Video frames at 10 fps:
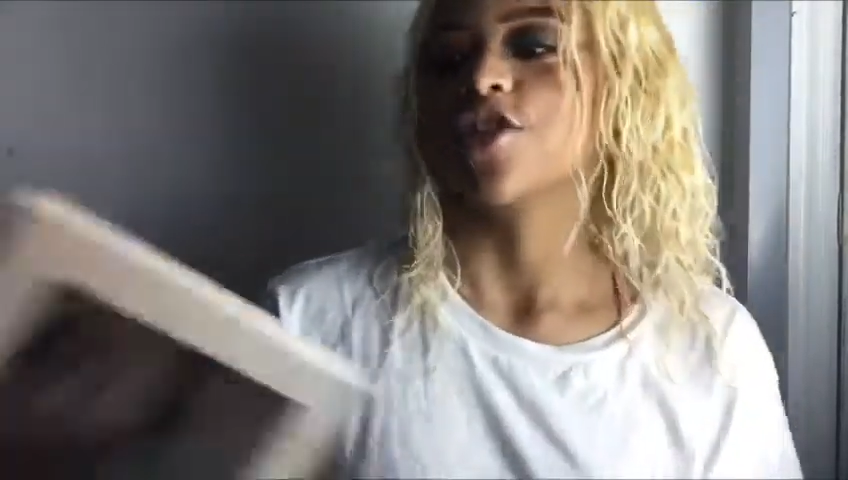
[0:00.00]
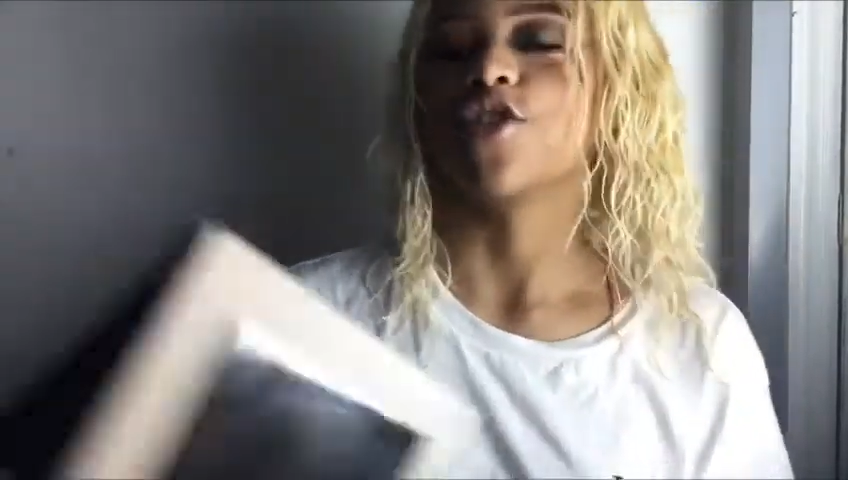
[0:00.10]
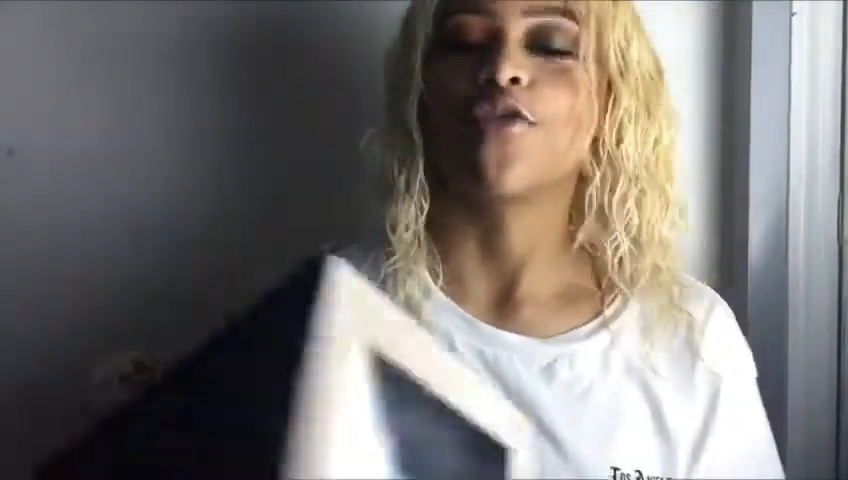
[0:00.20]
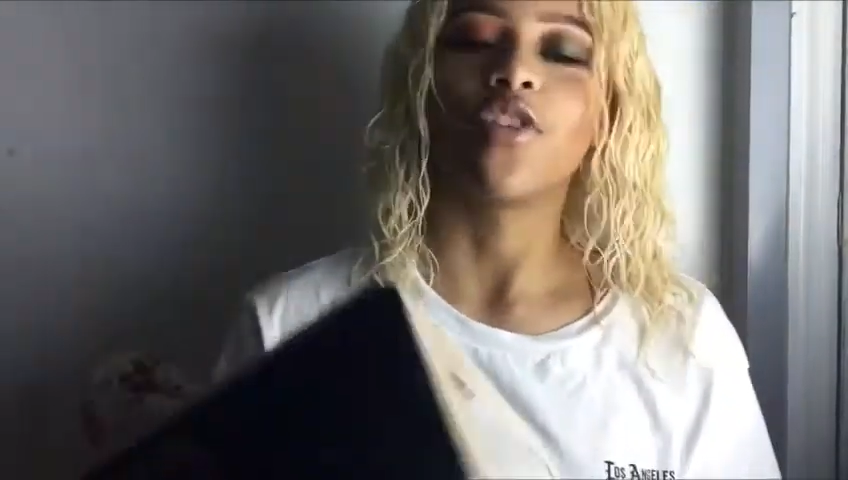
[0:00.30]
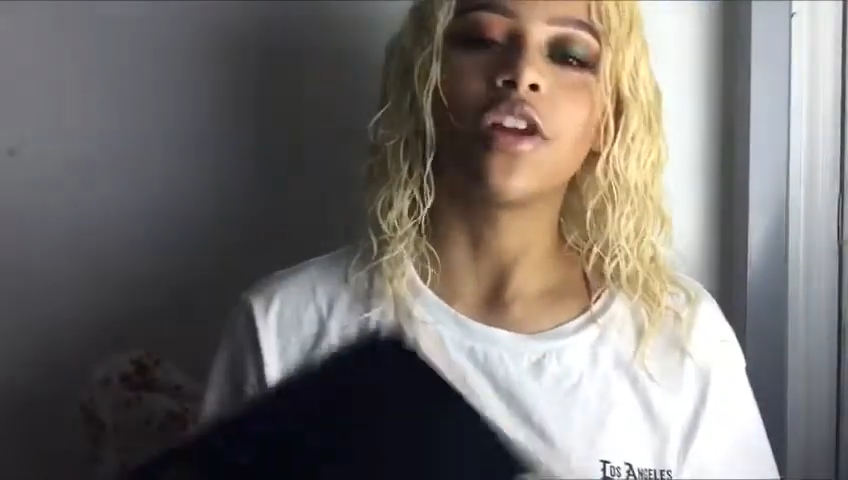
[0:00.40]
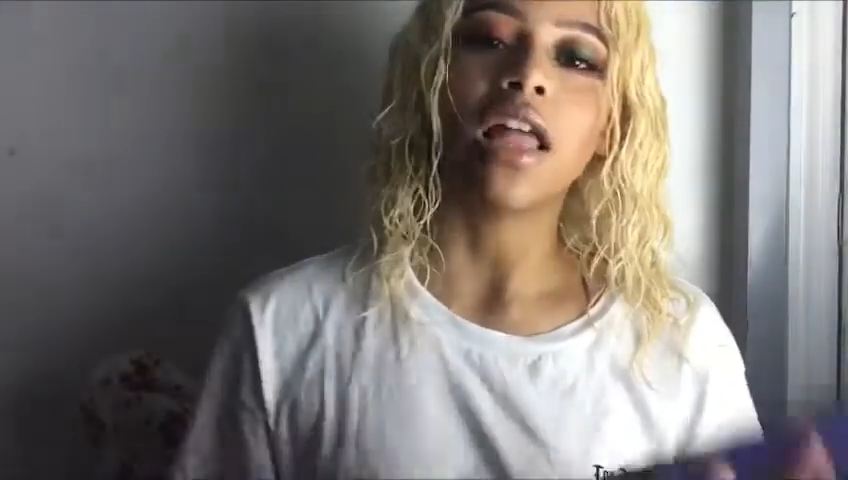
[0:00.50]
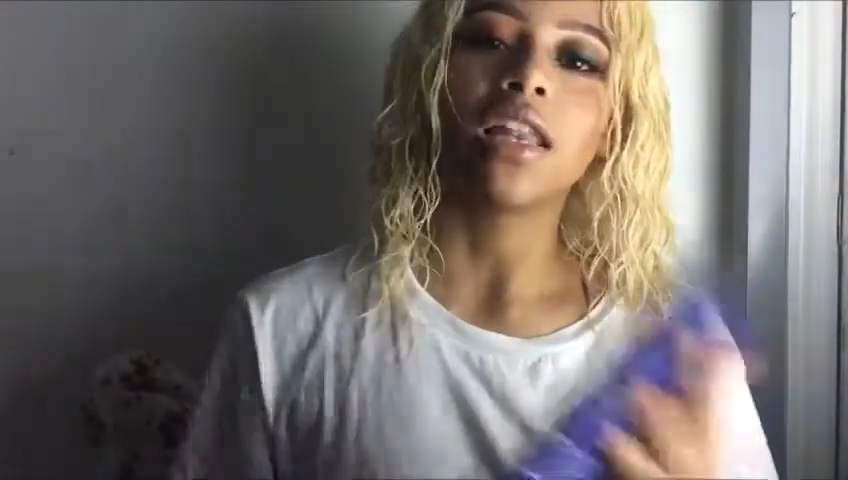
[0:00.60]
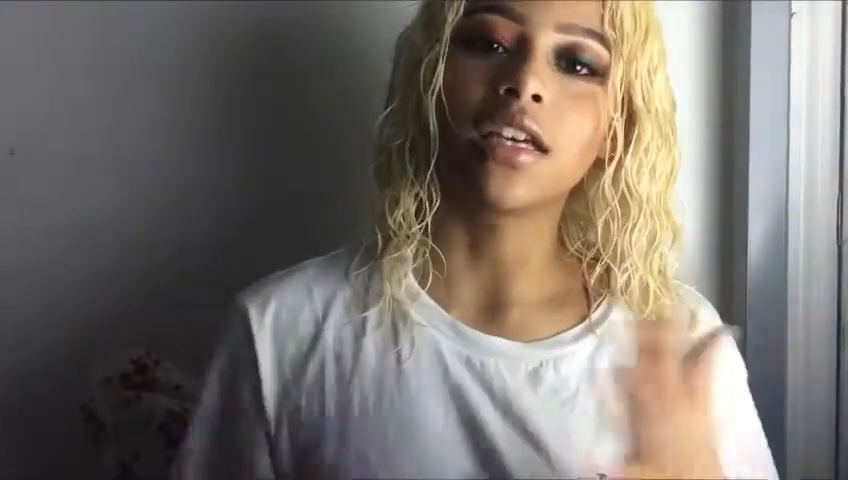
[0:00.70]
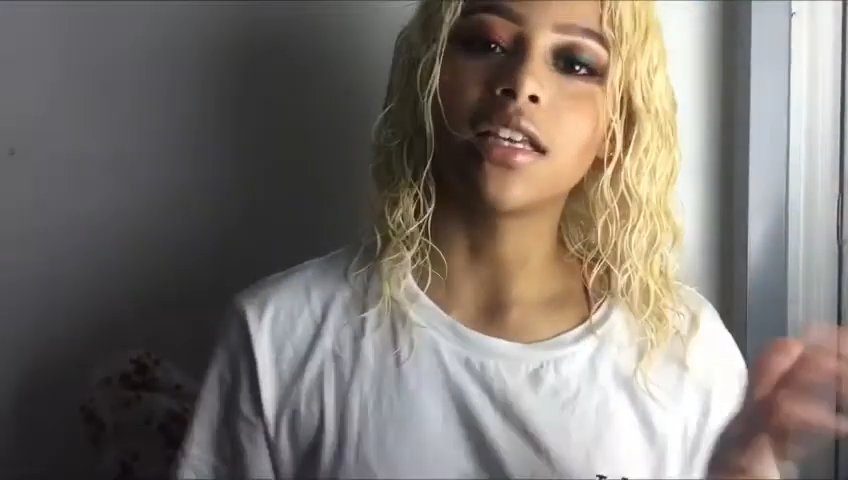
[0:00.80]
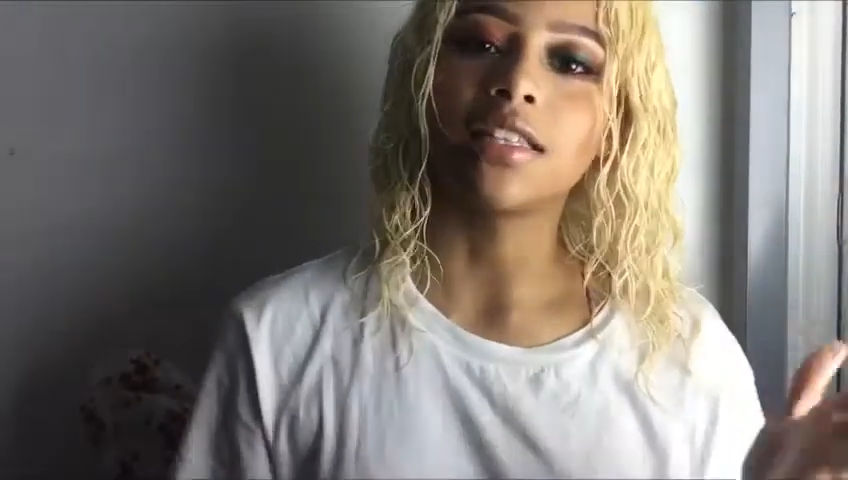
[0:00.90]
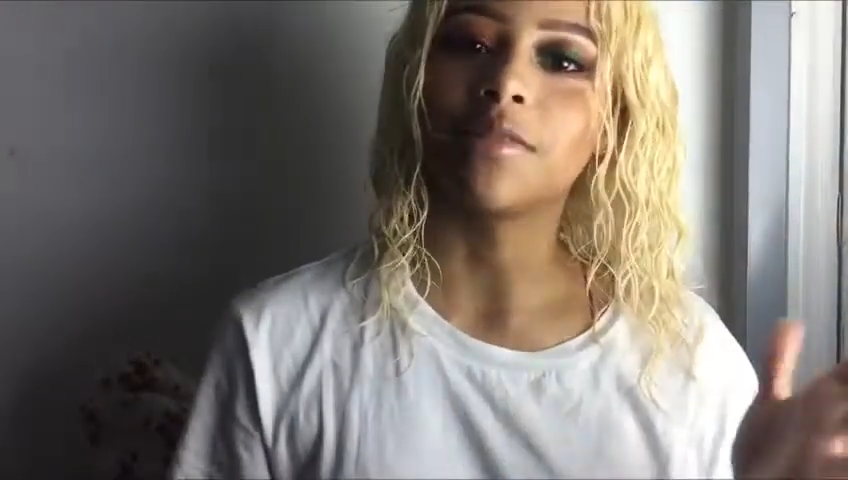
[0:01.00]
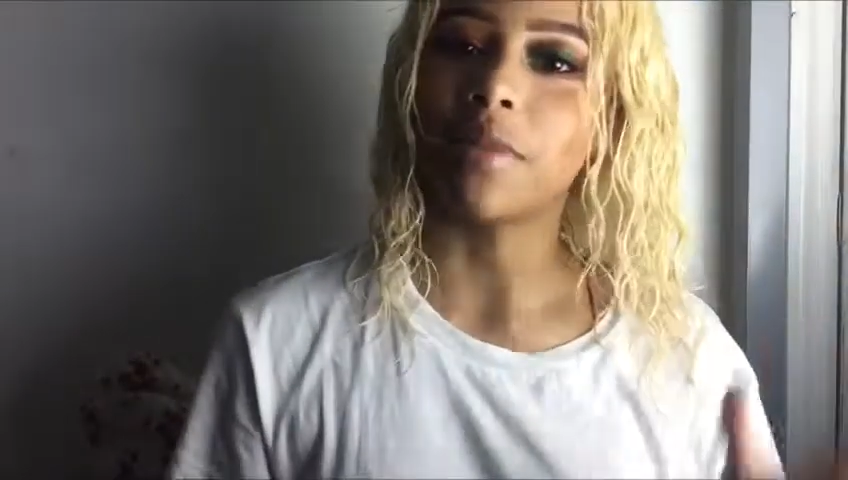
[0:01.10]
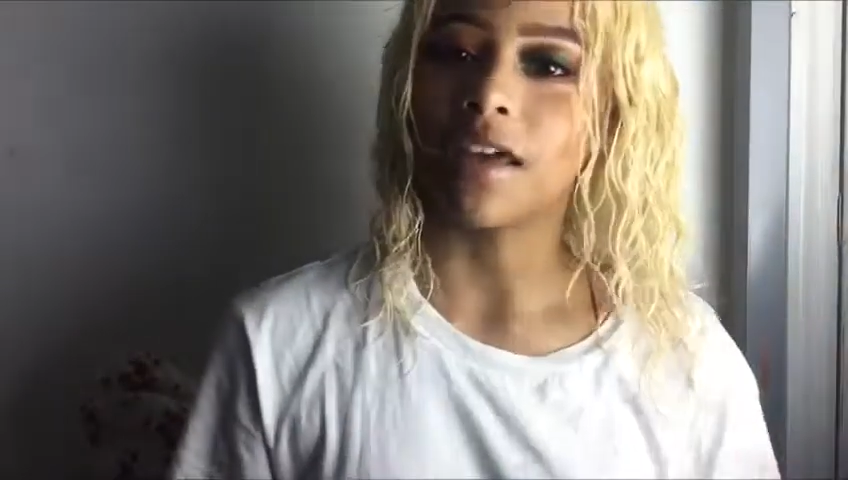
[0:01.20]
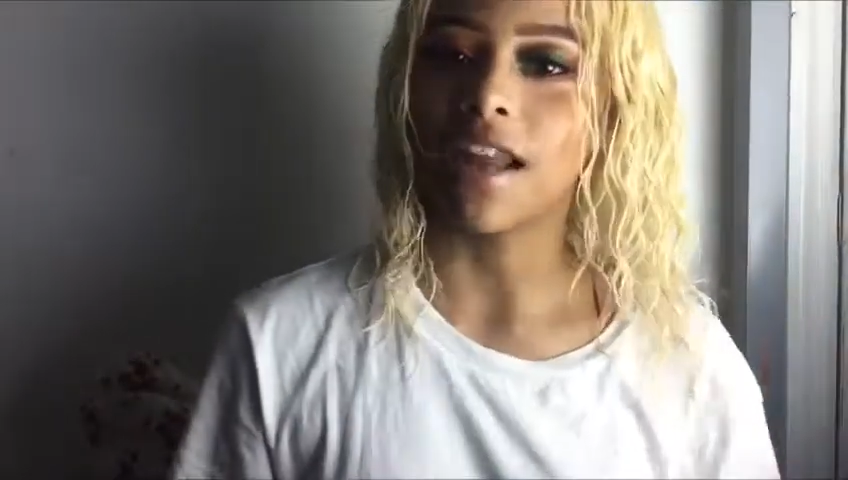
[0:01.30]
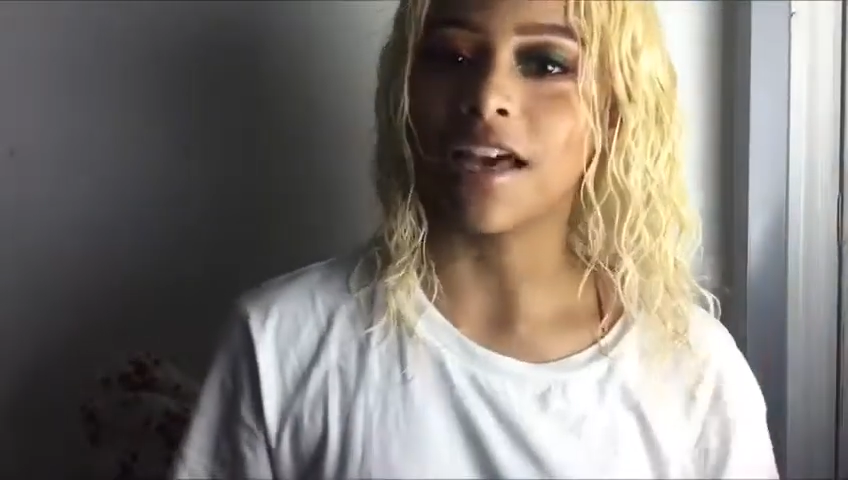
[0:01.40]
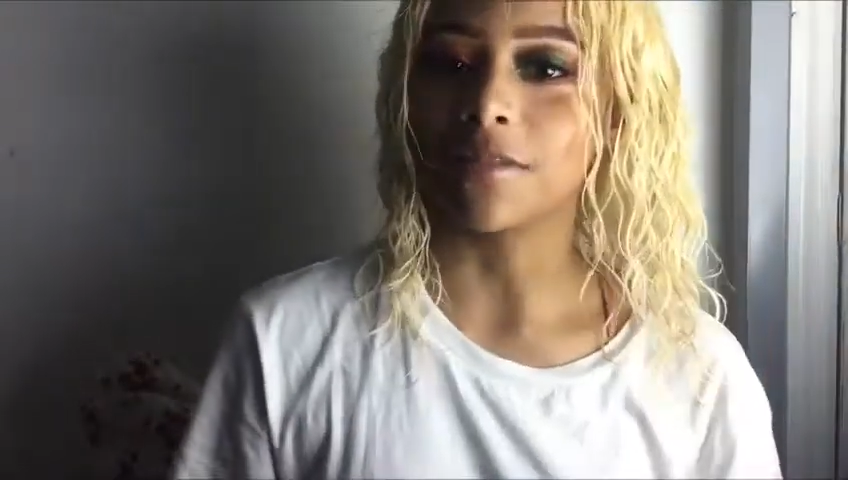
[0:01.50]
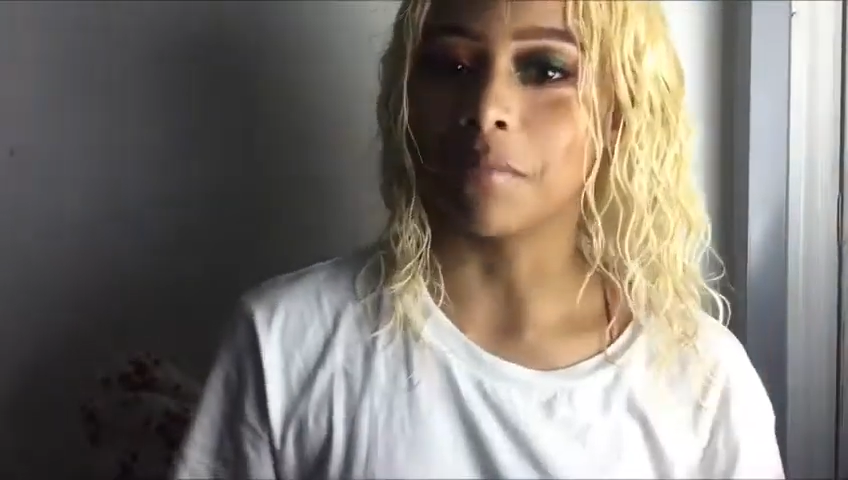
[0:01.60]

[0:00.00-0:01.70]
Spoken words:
So if you're not looking to spend as